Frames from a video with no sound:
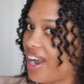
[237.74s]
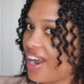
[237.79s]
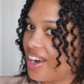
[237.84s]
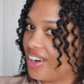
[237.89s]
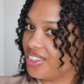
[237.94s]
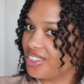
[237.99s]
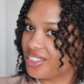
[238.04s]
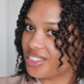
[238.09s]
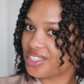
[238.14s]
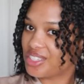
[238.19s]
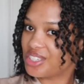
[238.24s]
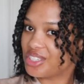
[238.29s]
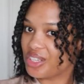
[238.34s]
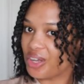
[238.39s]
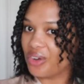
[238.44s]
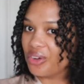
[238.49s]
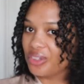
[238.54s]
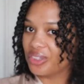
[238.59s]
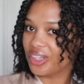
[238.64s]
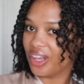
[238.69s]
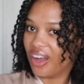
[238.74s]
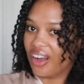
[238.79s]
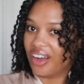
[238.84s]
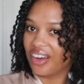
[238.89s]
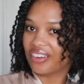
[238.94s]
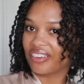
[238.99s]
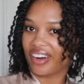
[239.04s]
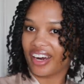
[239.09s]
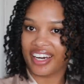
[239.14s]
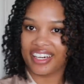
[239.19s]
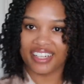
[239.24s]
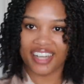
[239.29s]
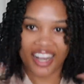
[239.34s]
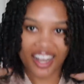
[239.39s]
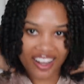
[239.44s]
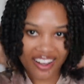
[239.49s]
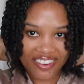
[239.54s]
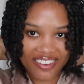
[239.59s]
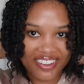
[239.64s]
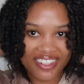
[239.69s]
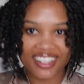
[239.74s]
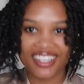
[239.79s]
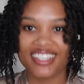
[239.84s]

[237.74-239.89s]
hair looks so long right now,